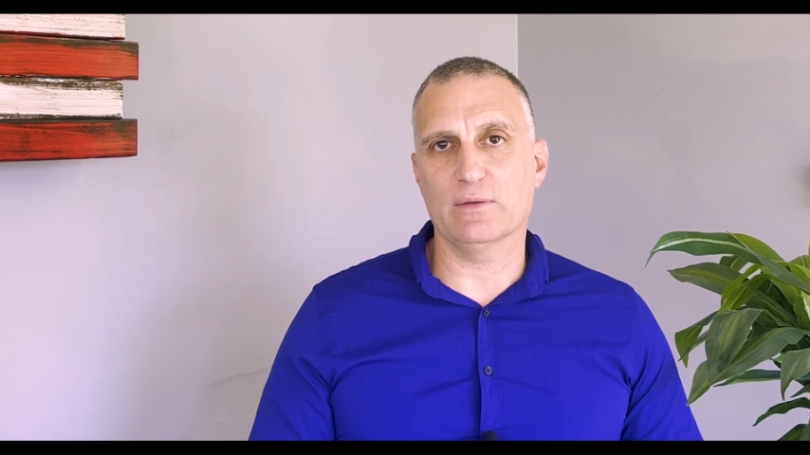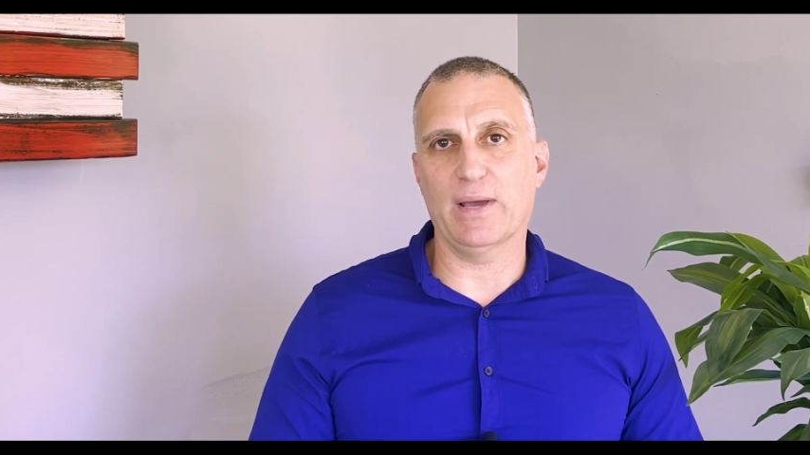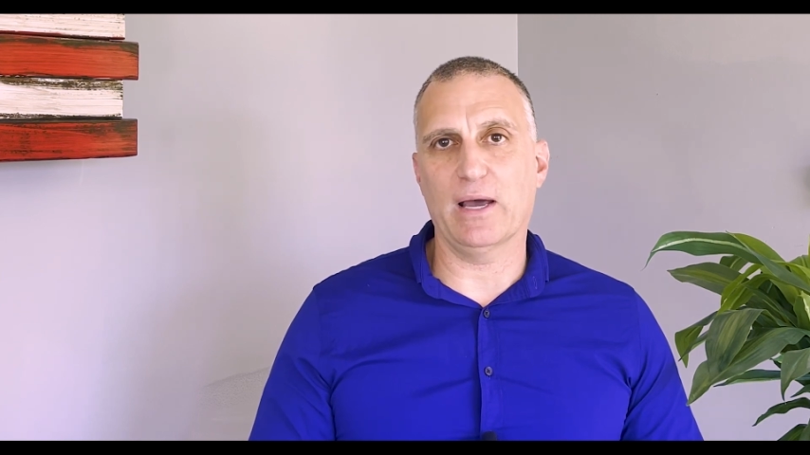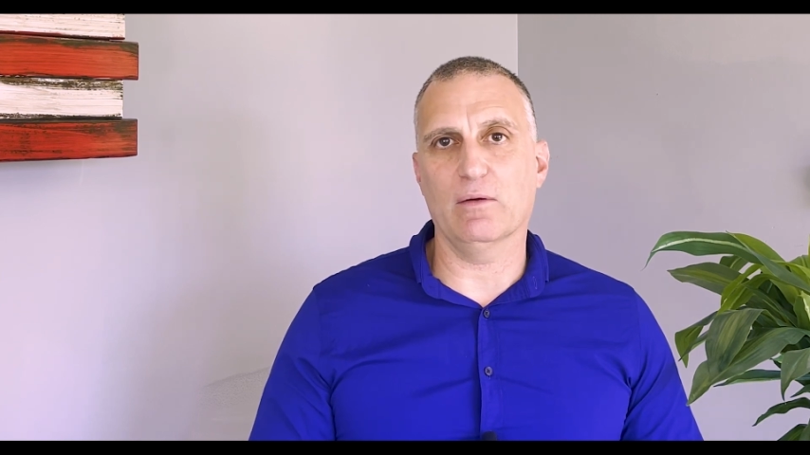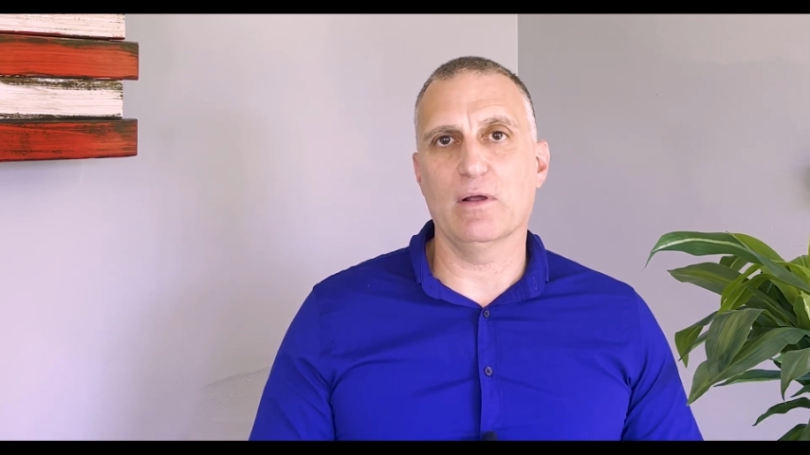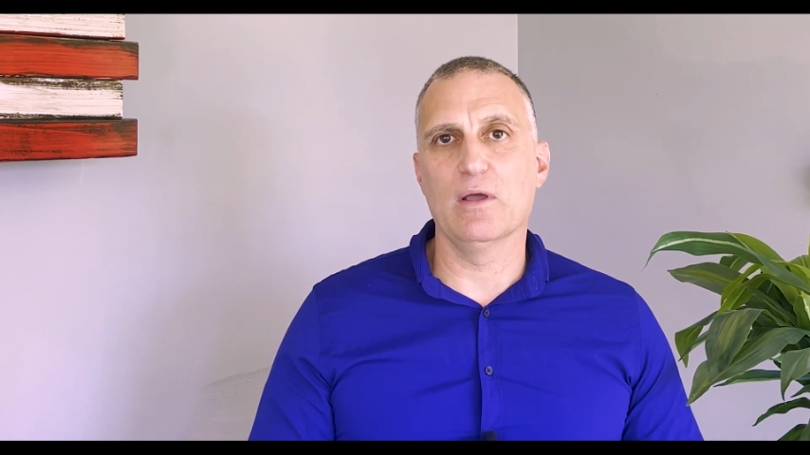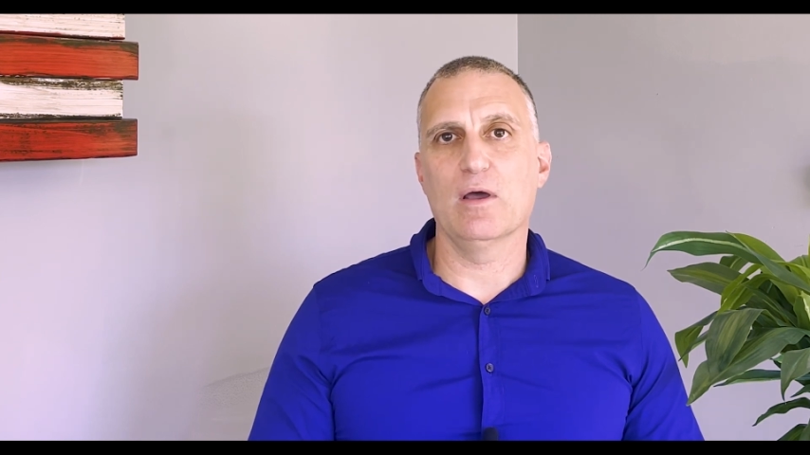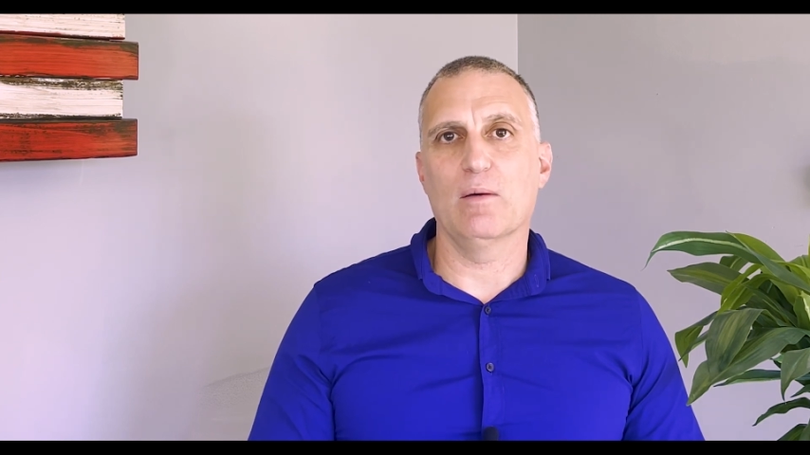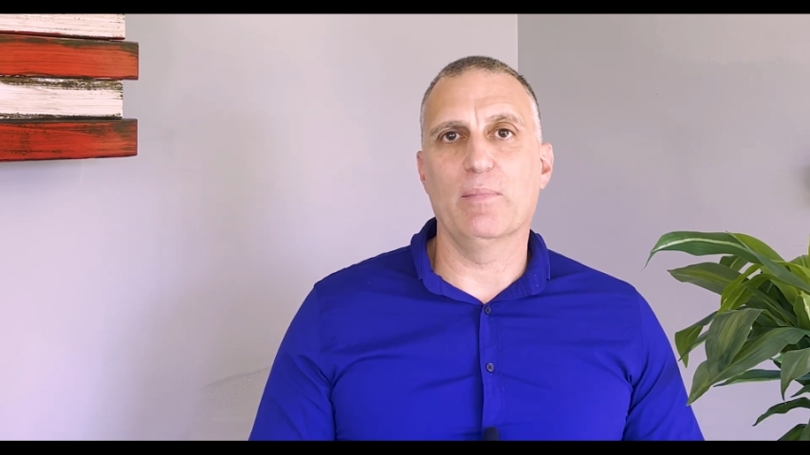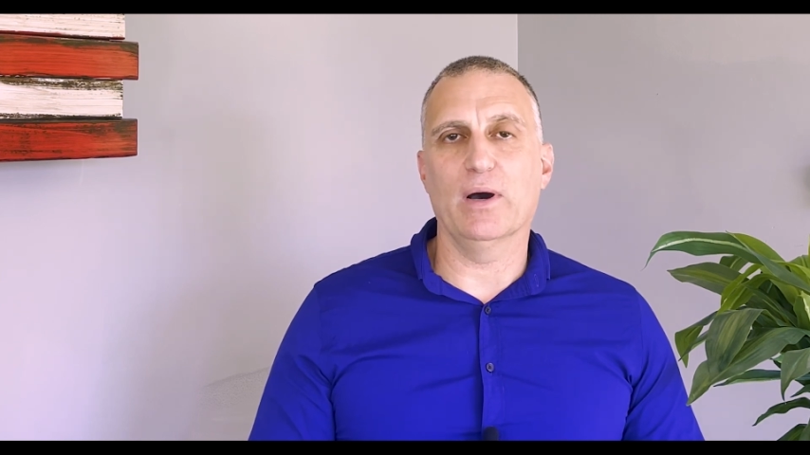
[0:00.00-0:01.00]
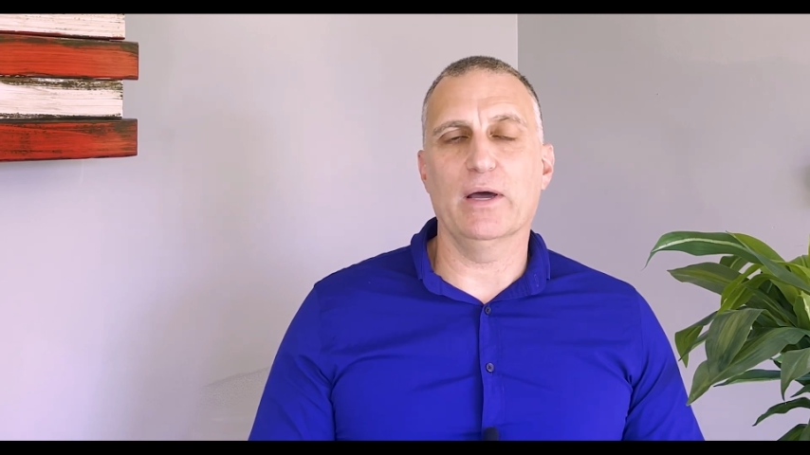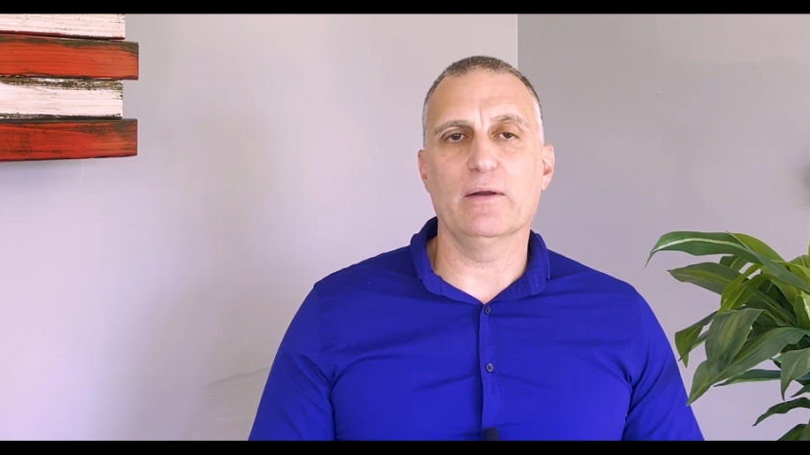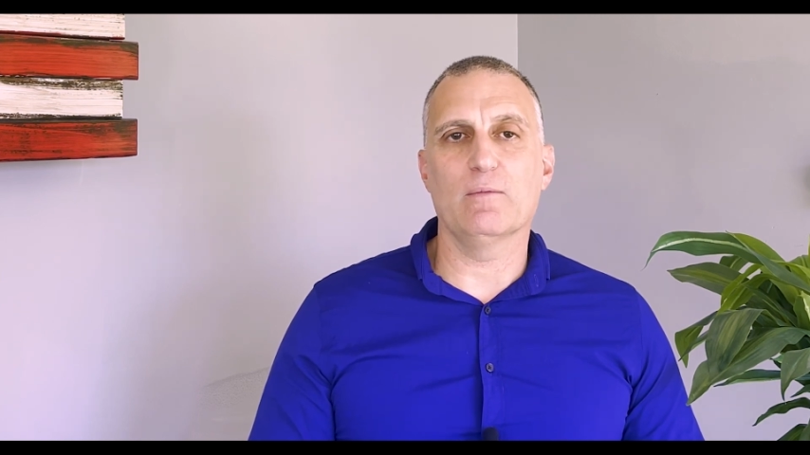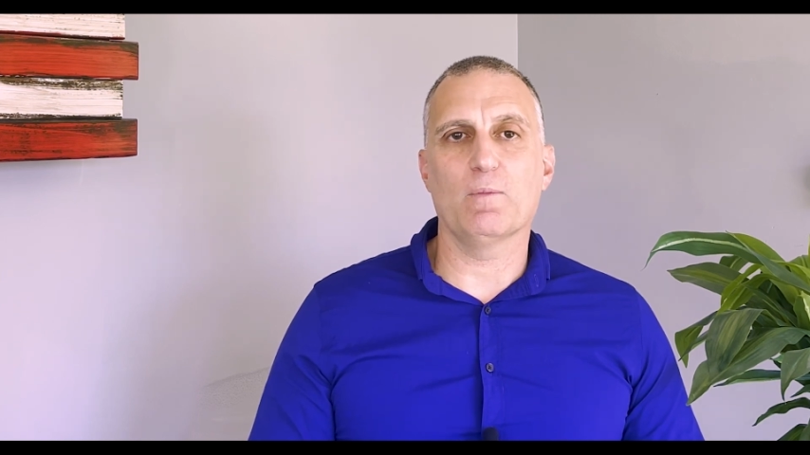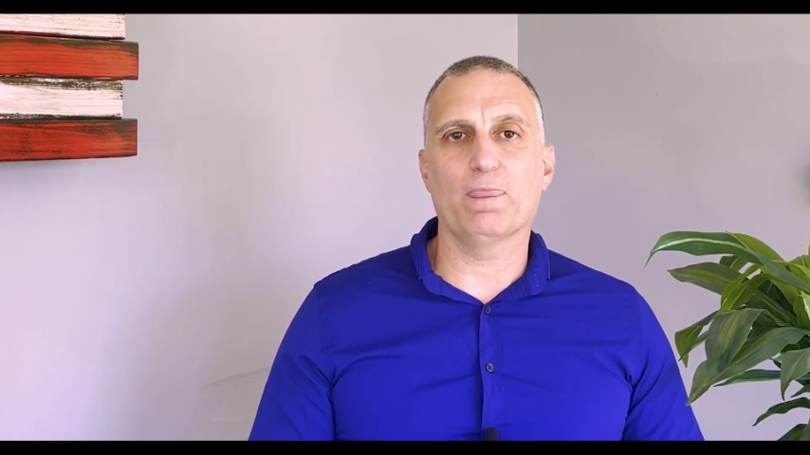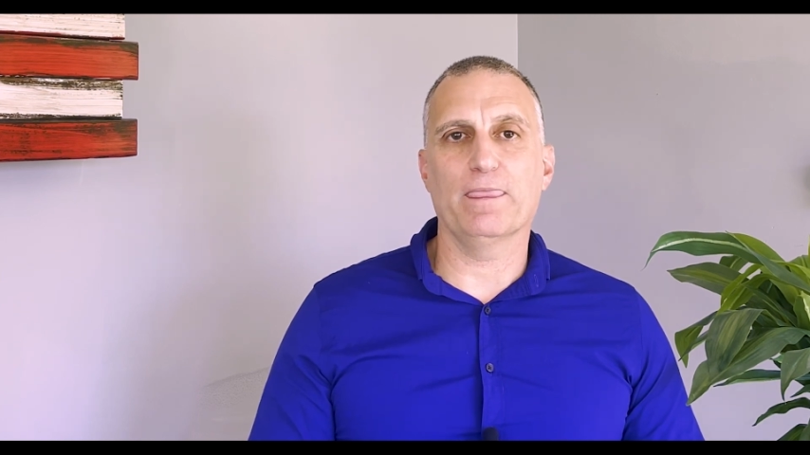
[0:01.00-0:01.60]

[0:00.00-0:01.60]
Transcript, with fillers: about, but